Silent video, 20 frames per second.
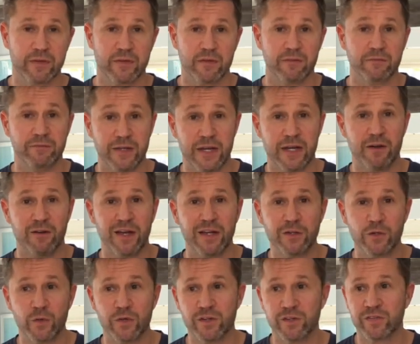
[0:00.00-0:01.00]
Now, I
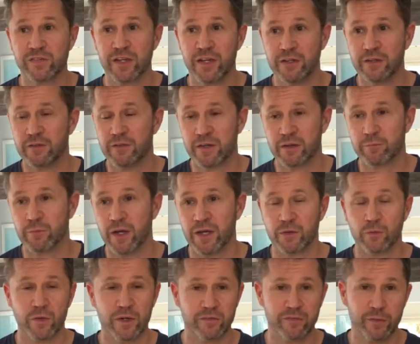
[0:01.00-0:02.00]
know what you're saying. You're like,
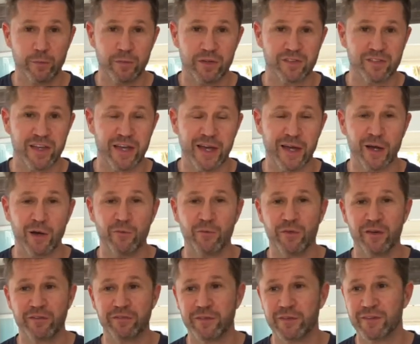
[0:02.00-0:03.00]
Mike, what if you miscount?
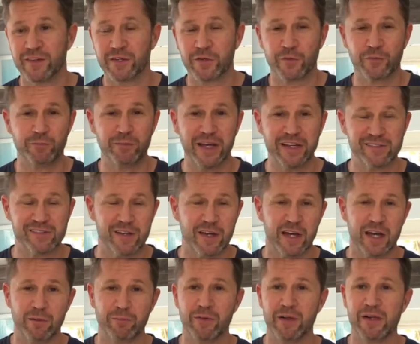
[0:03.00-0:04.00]
What if you like mess
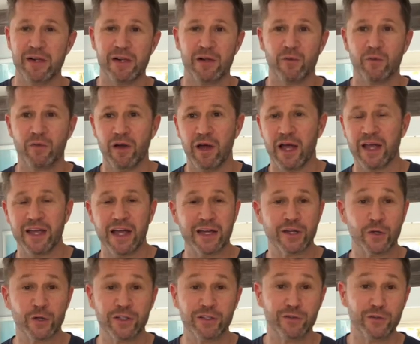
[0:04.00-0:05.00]
up? I
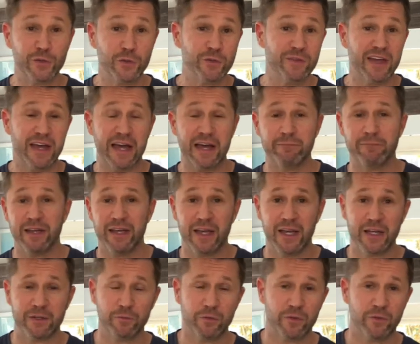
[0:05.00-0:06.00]
couldn't do that. My
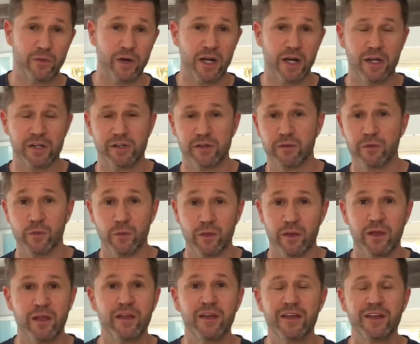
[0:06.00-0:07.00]
head would rush.
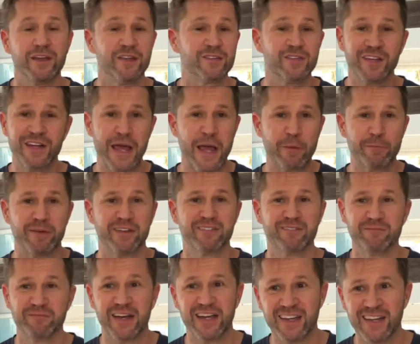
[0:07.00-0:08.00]
It's going to happen.
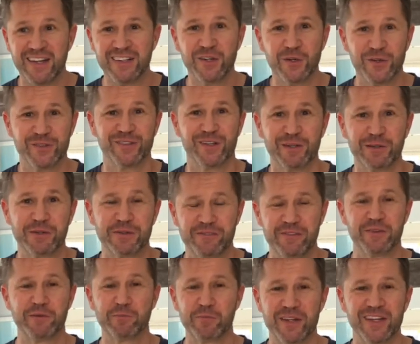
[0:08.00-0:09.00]
My head goes all over
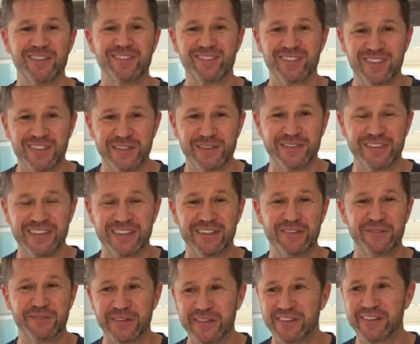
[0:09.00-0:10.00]
the place too.
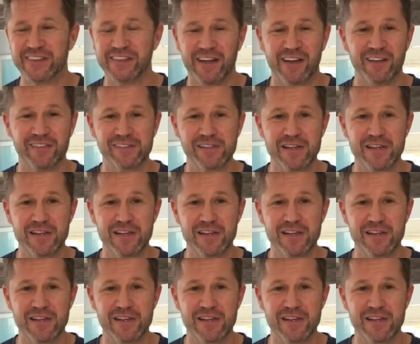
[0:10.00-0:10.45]
It really does.